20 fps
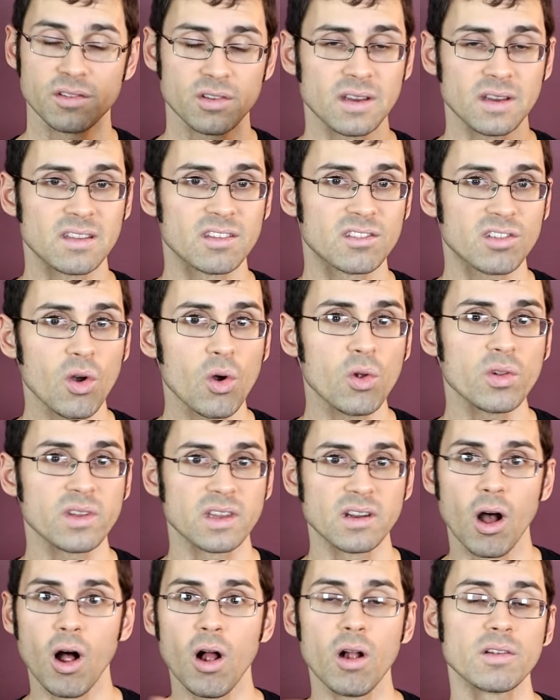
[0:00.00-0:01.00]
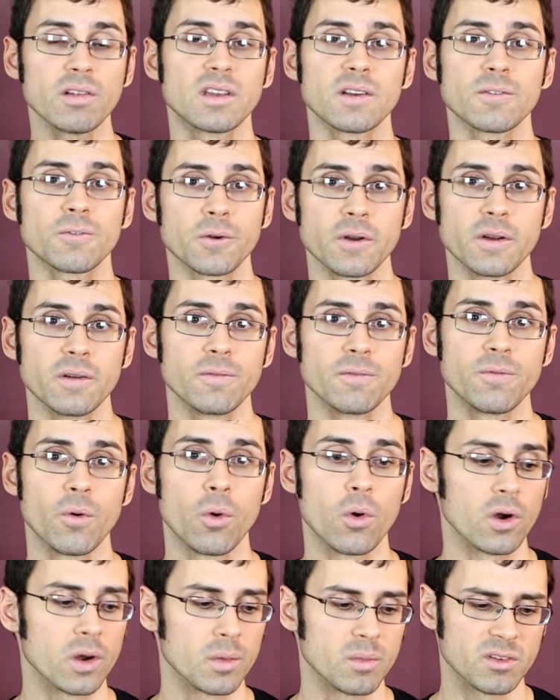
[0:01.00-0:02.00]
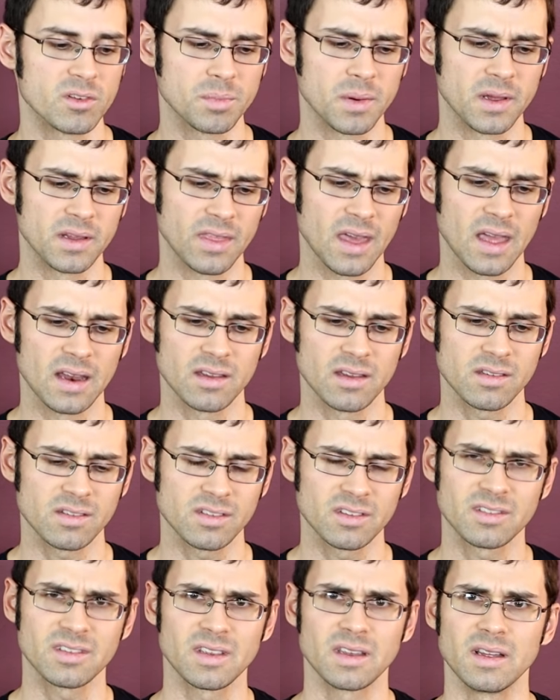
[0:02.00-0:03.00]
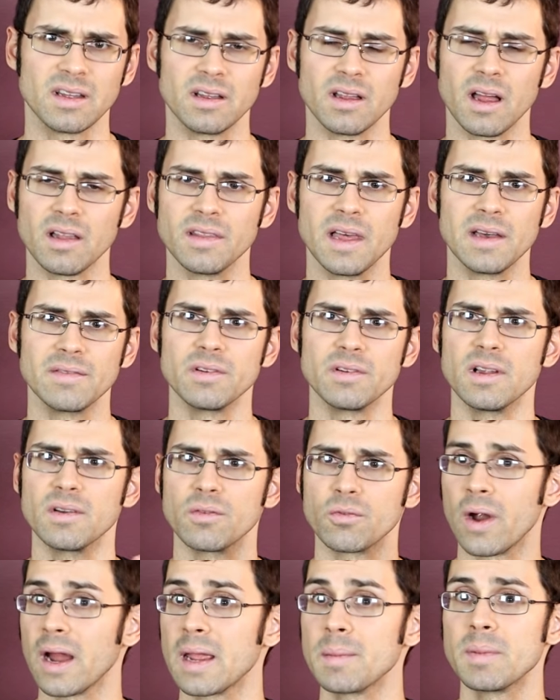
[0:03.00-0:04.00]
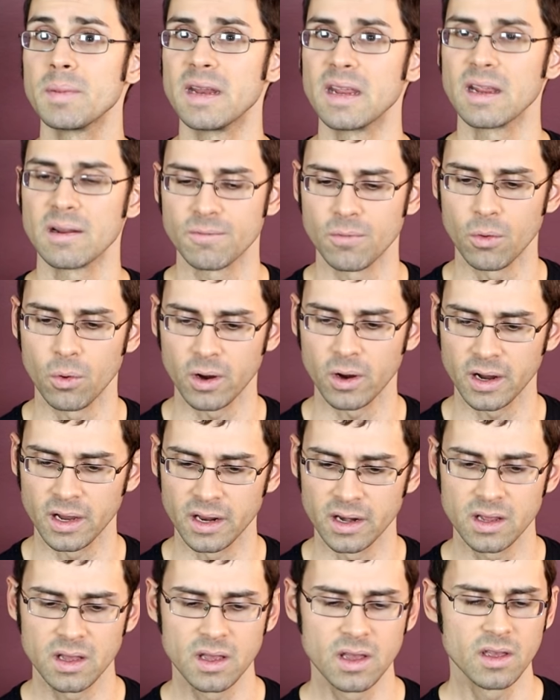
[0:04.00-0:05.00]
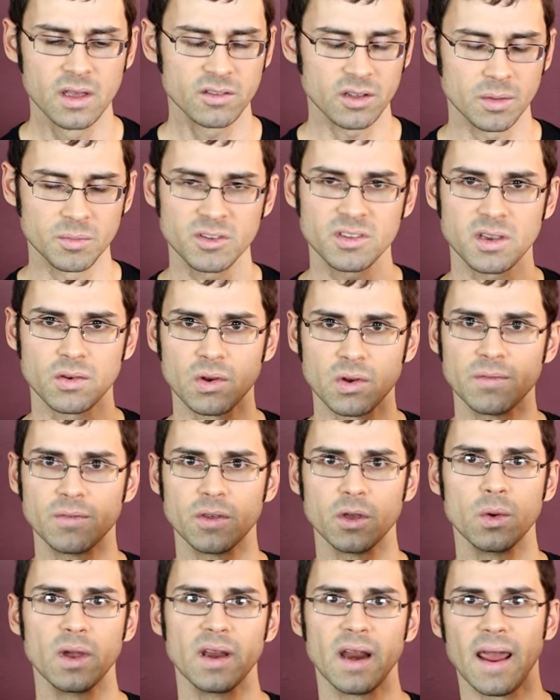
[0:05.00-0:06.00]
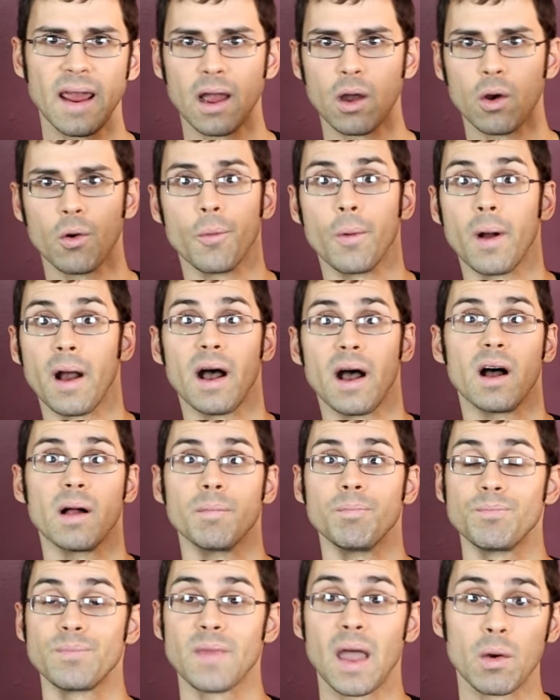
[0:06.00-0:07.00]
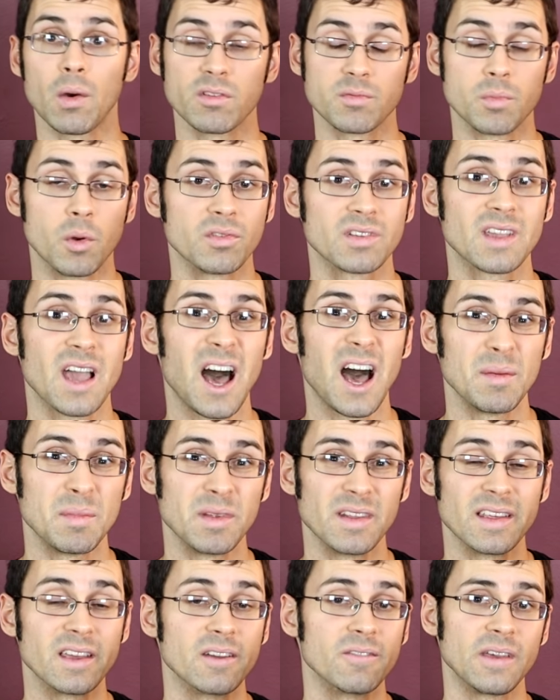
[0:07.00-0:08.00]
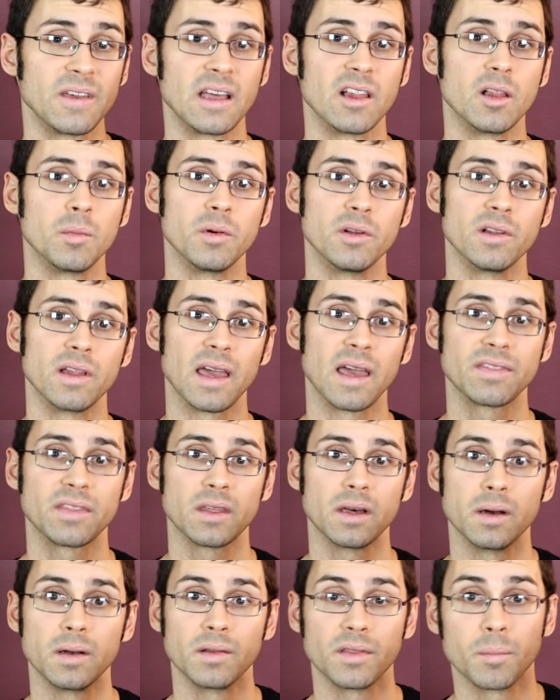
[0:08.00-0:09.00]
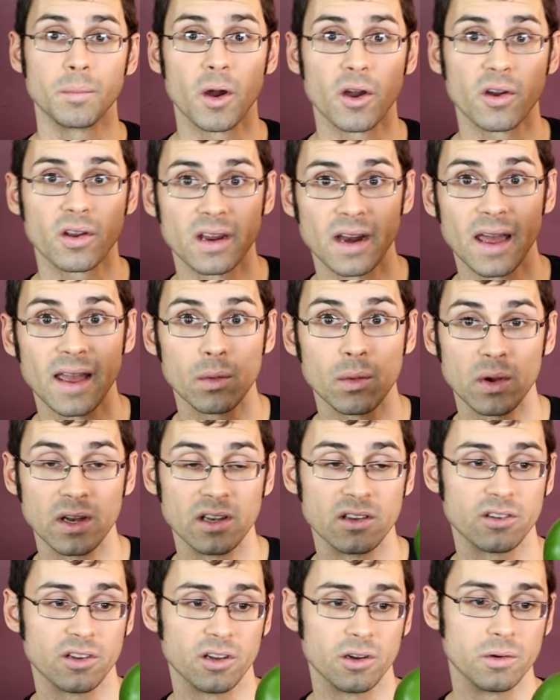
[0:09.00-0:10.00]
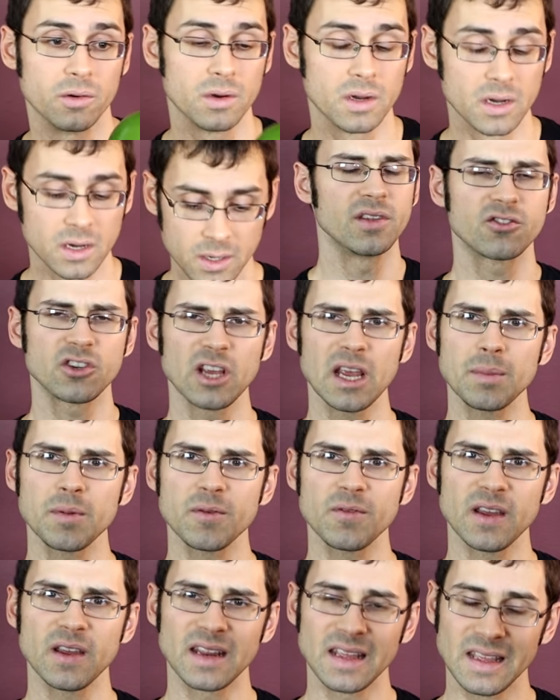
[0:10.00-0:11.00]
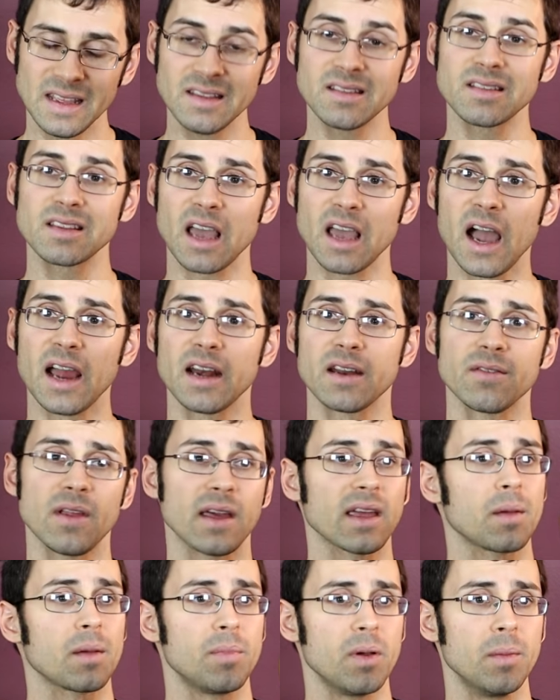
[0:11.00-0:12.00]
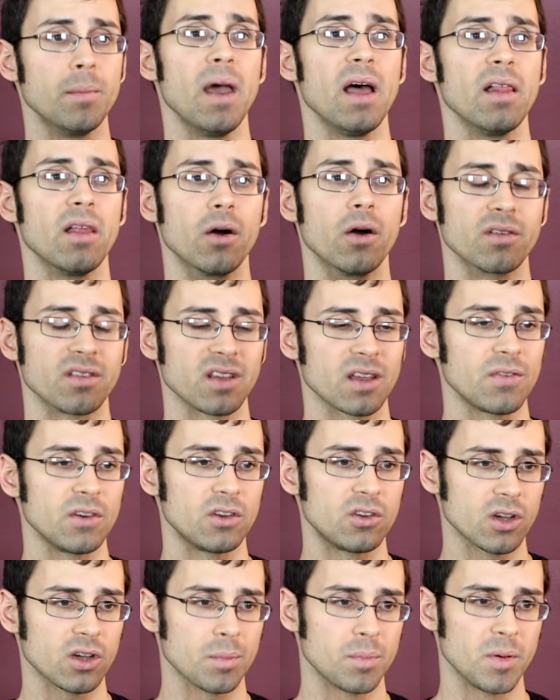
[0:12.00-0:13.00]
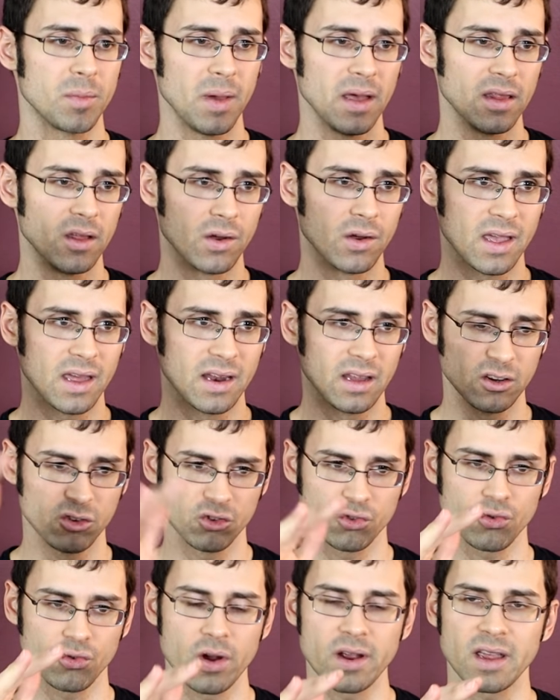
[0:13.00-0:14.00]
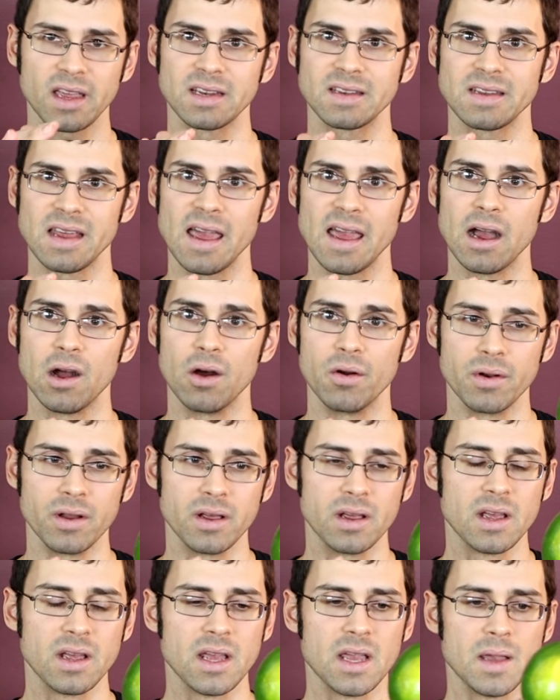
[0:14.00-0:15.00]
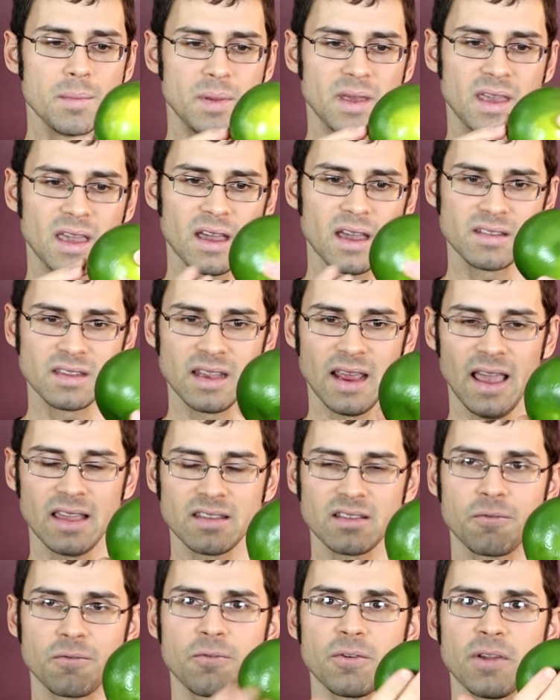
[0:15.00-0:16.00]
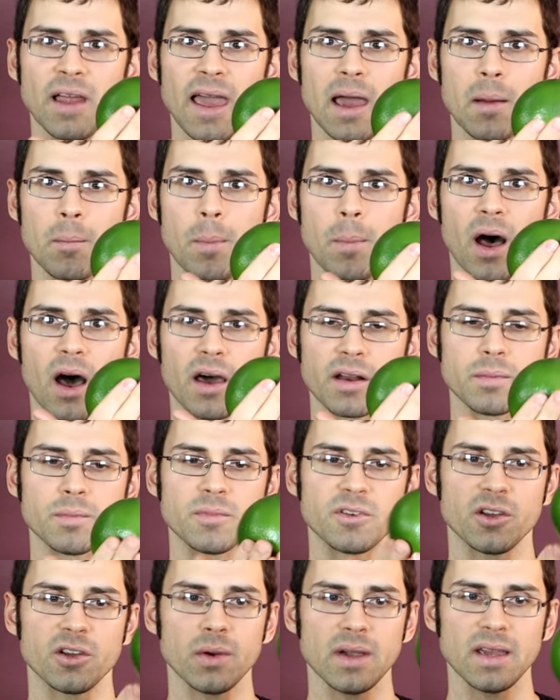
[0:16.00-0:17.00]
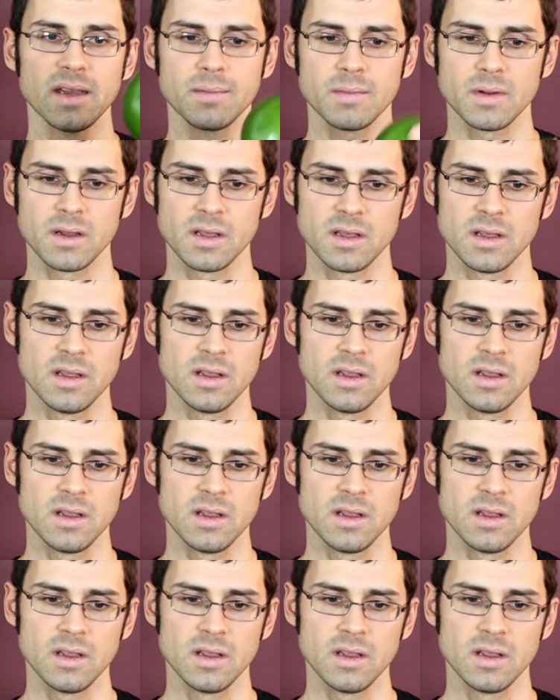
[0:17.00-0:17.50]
So it's sold in all different forms, but that's just a level of ripening for it. So I'm just going to review it how it's most commonly available at the market I went to. The shape of it is kind of like a pomelo. It's like if you took a pomelo and kind of like shrunk it down, because it has a flat bottom to it.